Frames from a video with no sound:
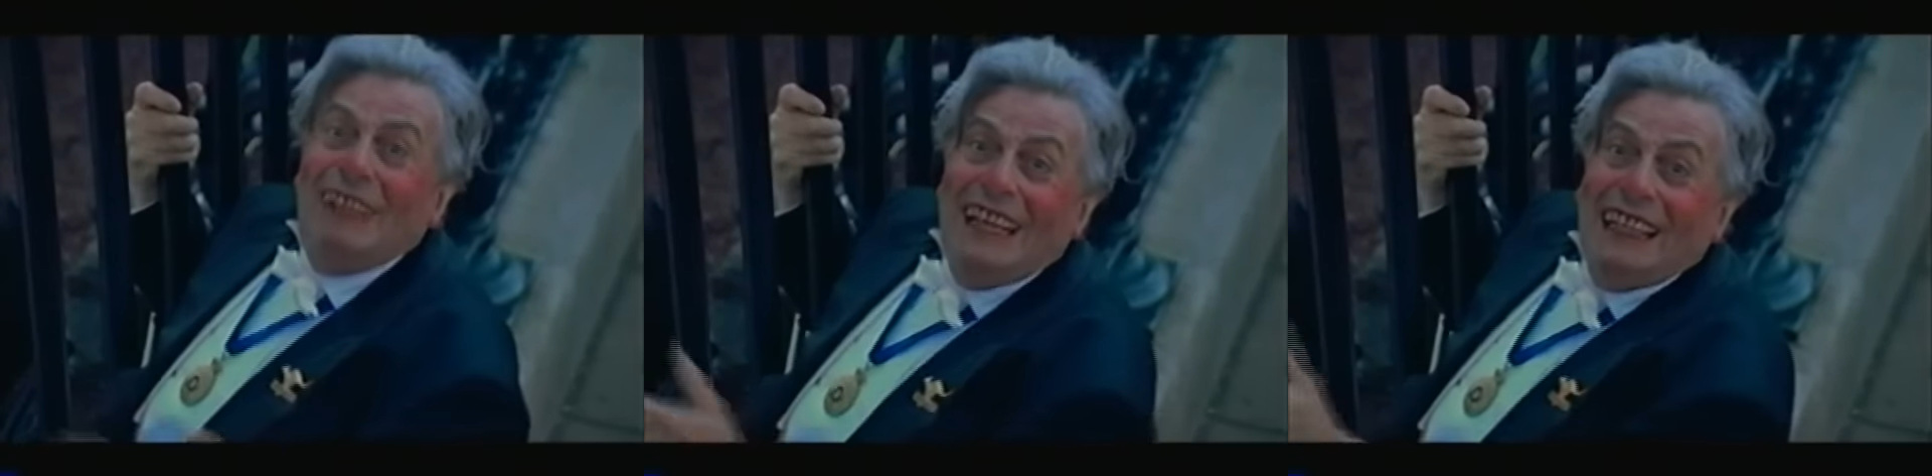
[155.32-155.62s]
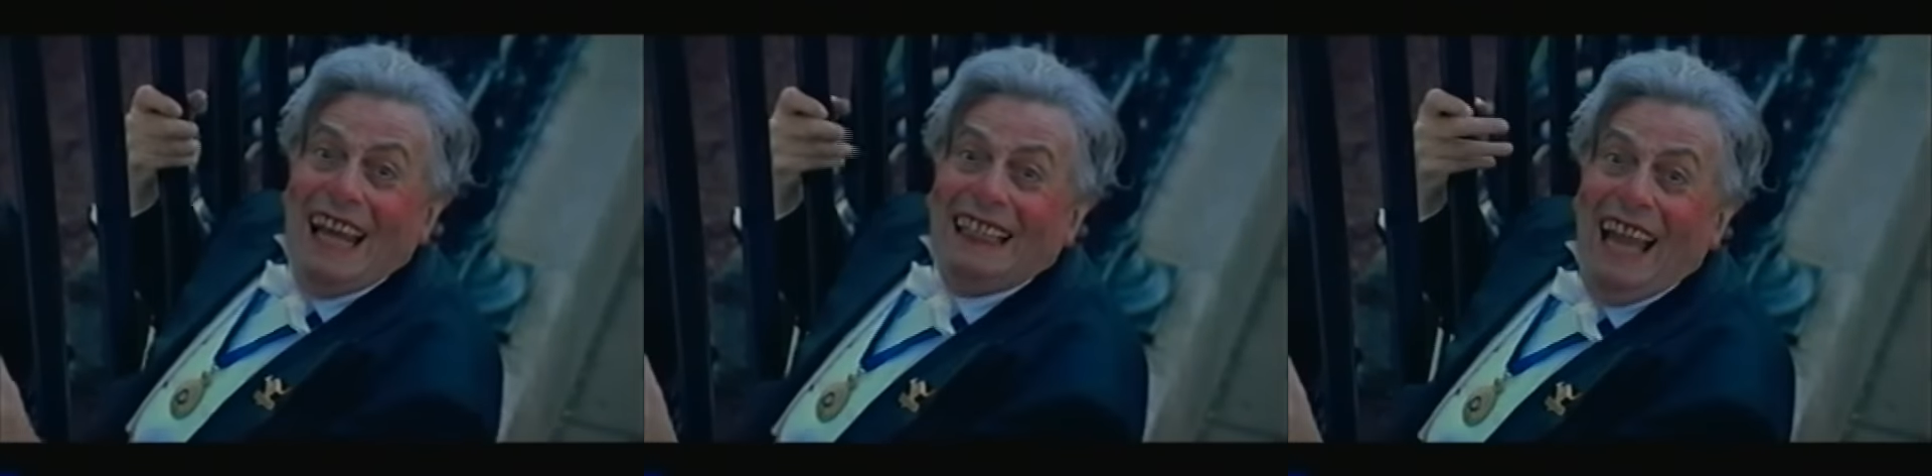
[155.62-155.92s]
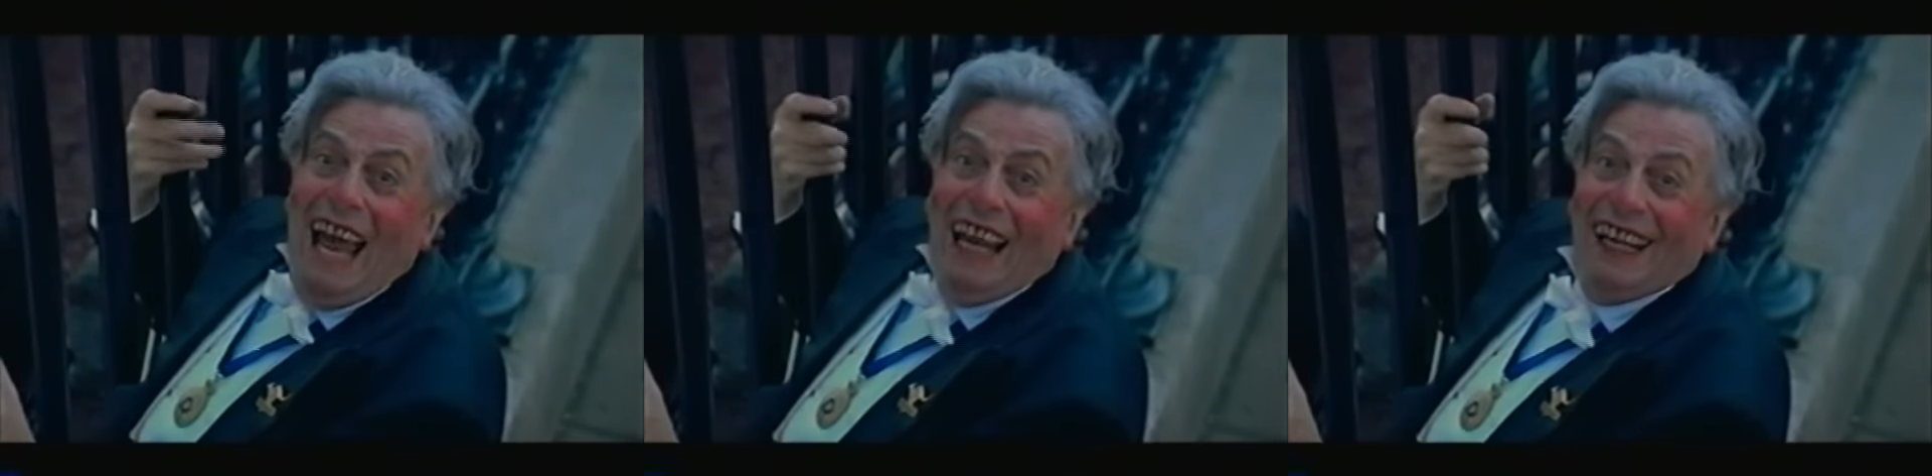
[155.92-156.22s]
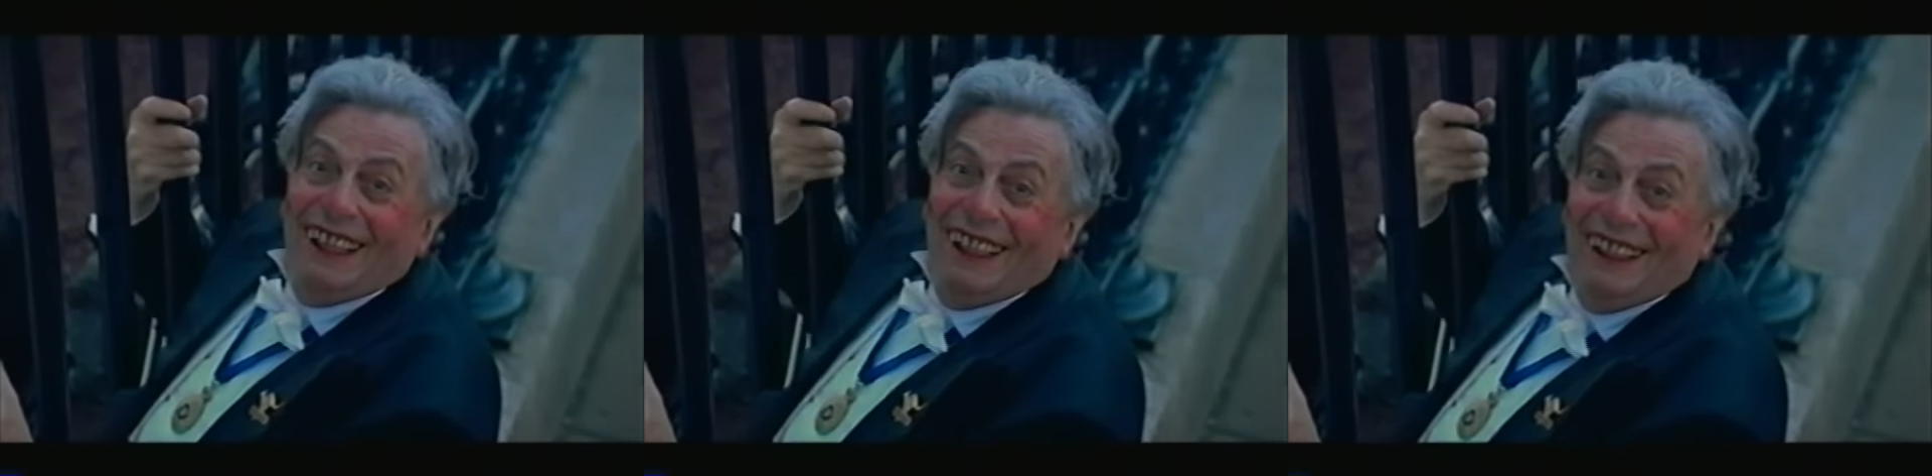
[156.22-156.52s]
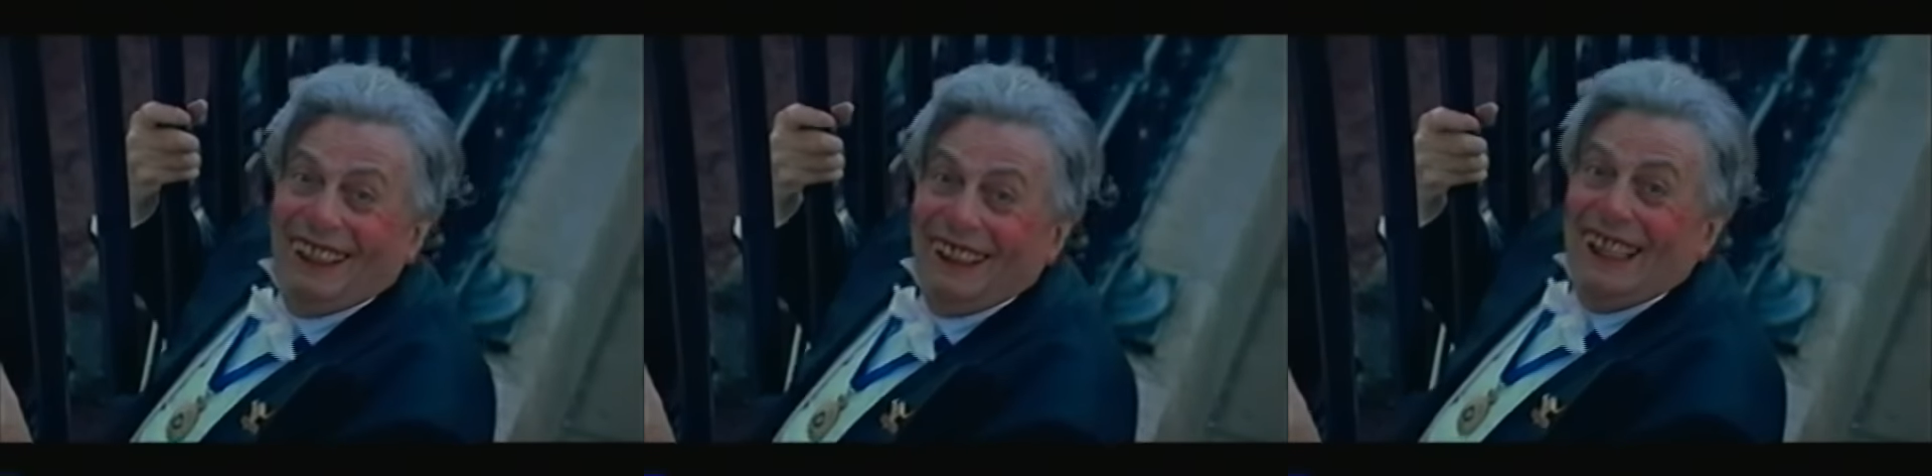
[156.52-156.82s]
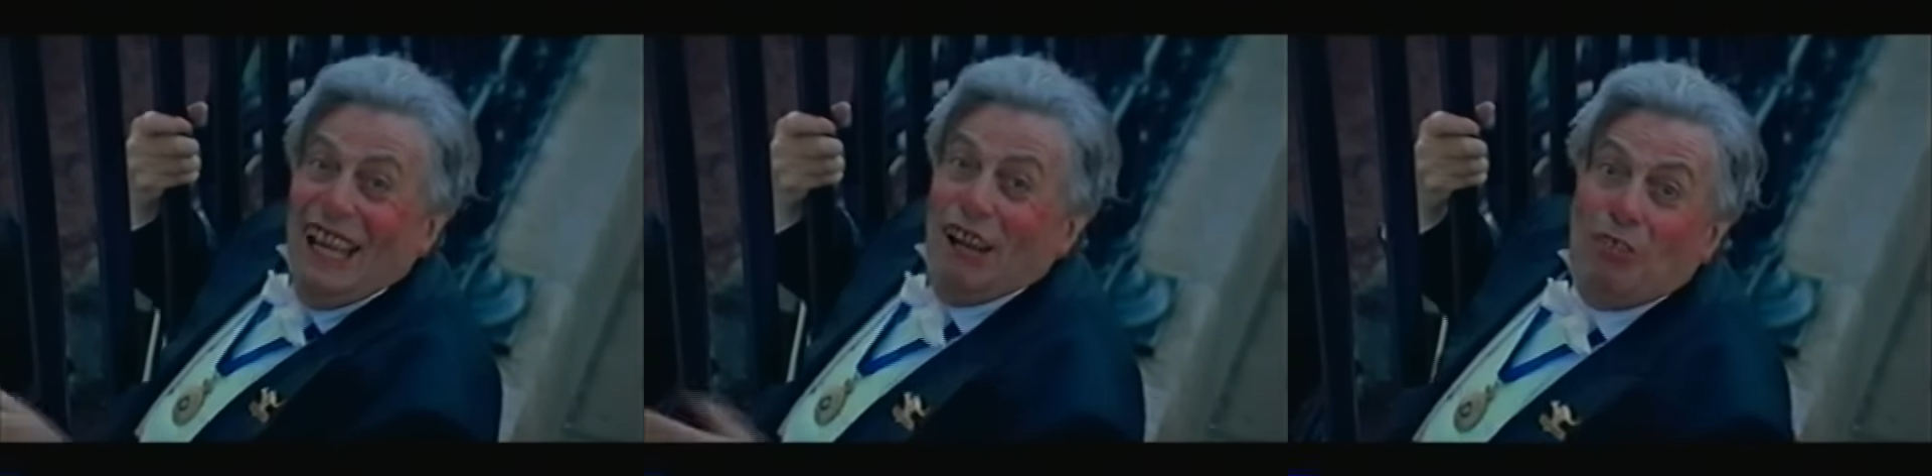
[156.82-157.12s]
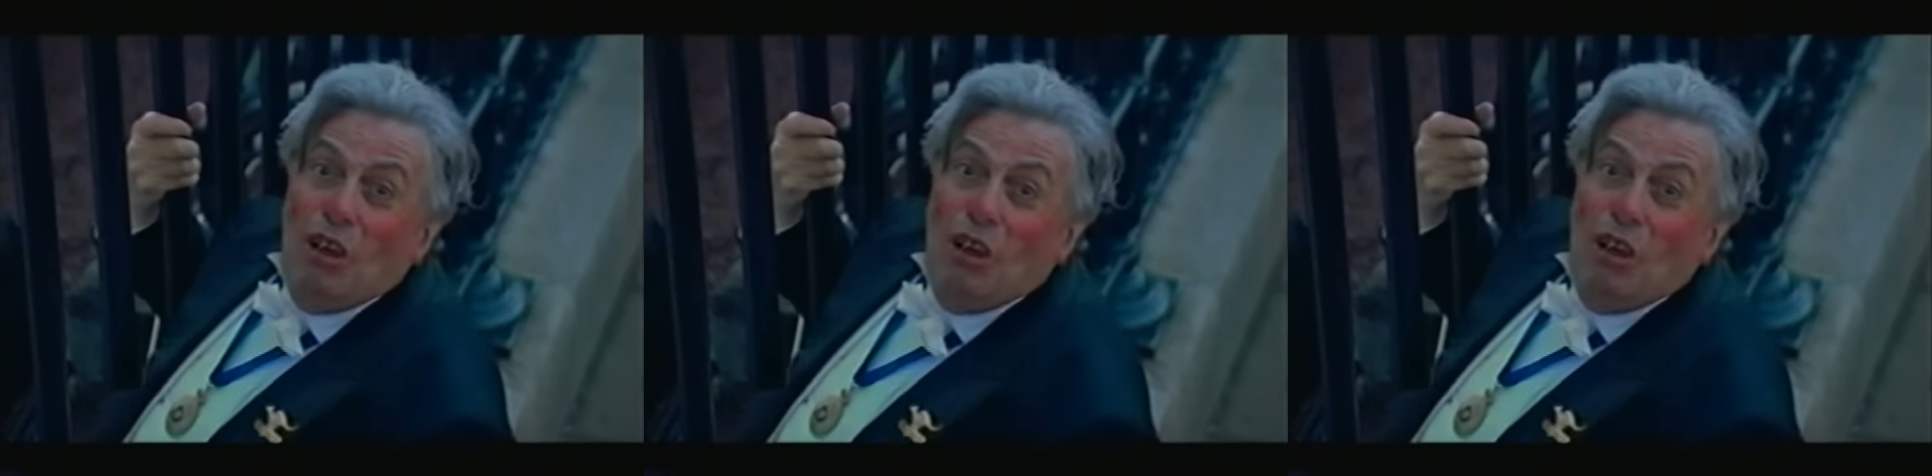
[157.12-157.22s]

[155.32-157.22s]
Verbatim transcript: me in, Edna. If